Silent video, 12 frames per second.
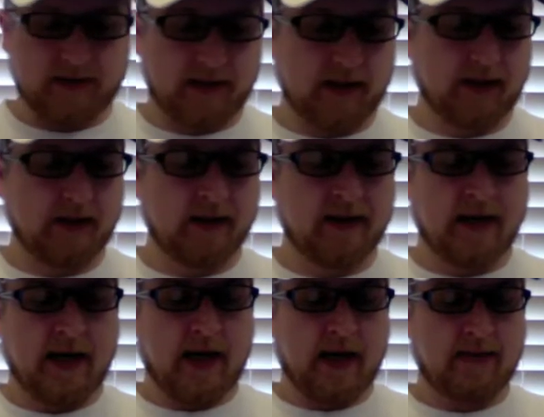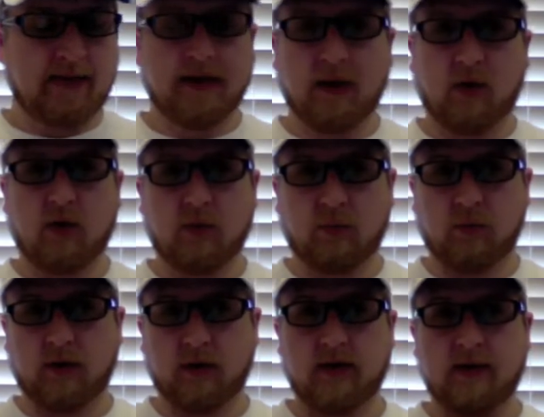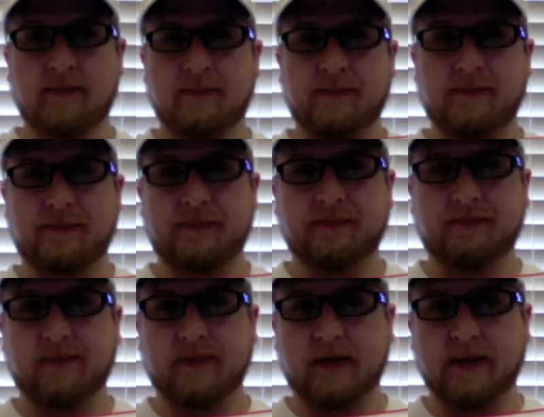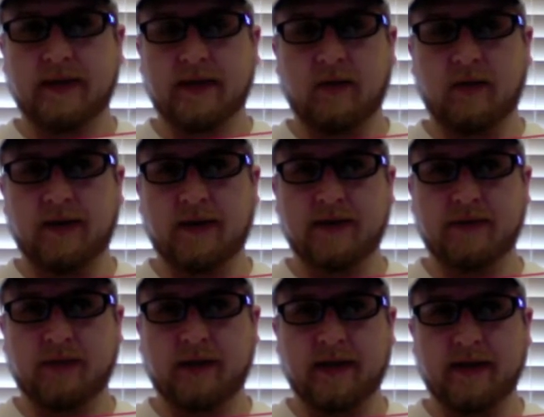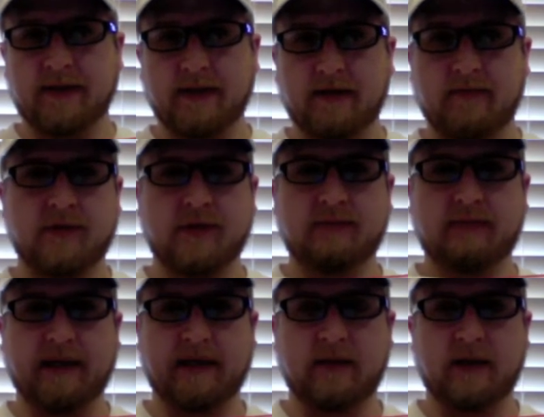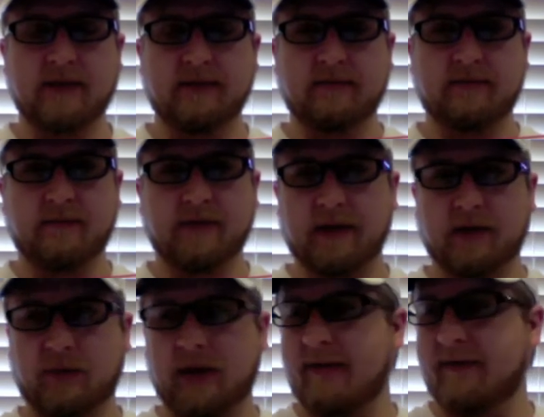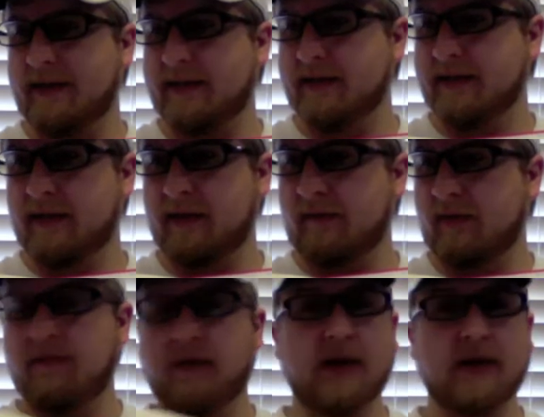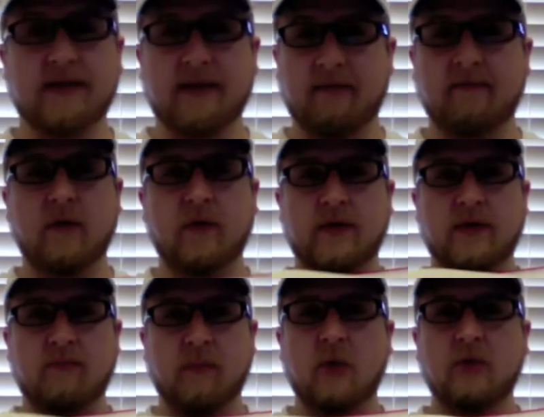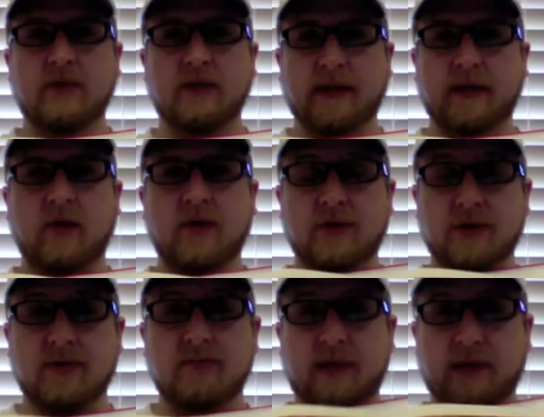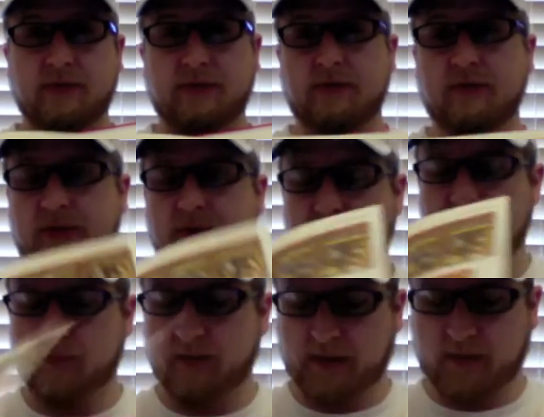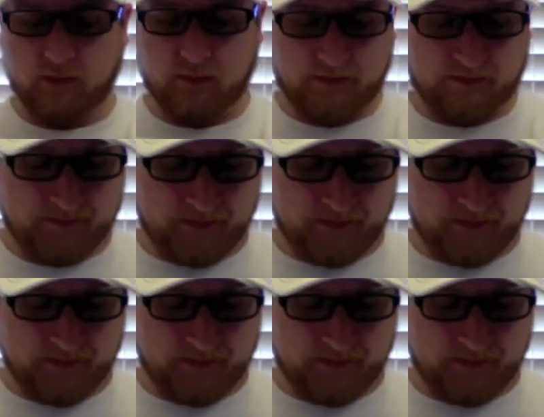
in here. And then the artwork, on this one, instead of just being lots of graphics and stuff for the fonts, they focus mostly on just pictures, which was really cool.